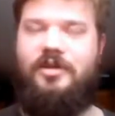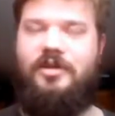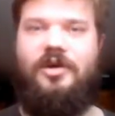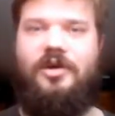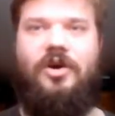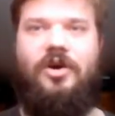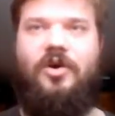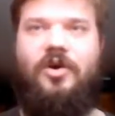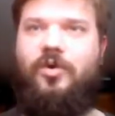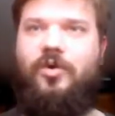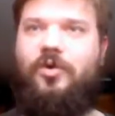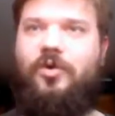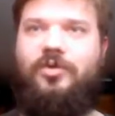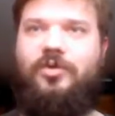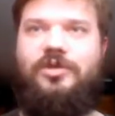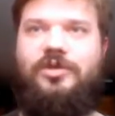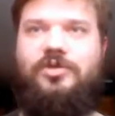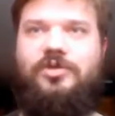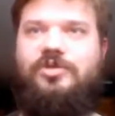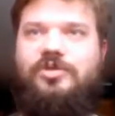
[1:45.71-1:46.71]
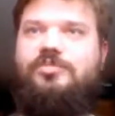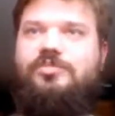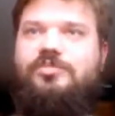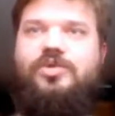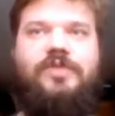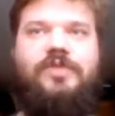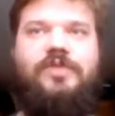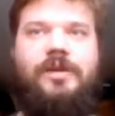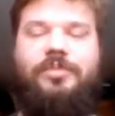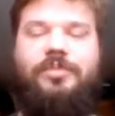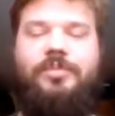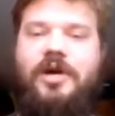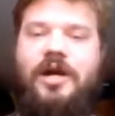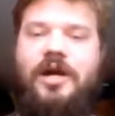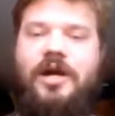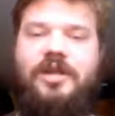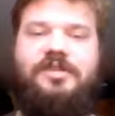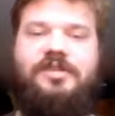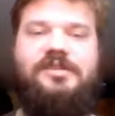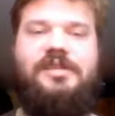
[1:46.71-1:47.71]
all those moving parts
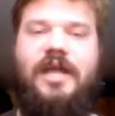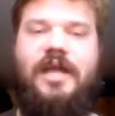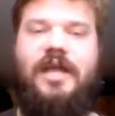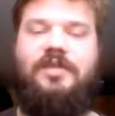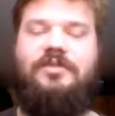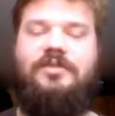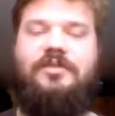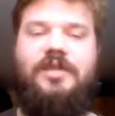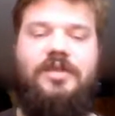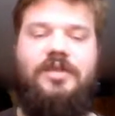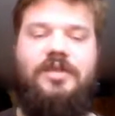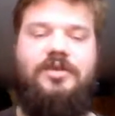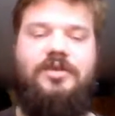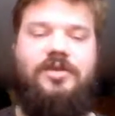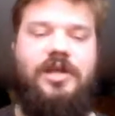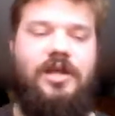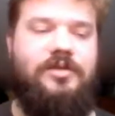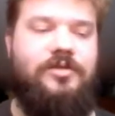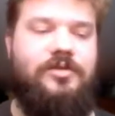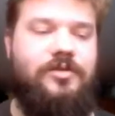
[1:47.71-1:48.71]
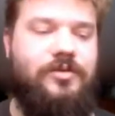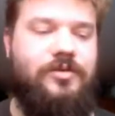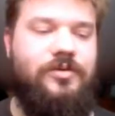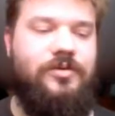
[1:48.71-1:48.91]
that you need to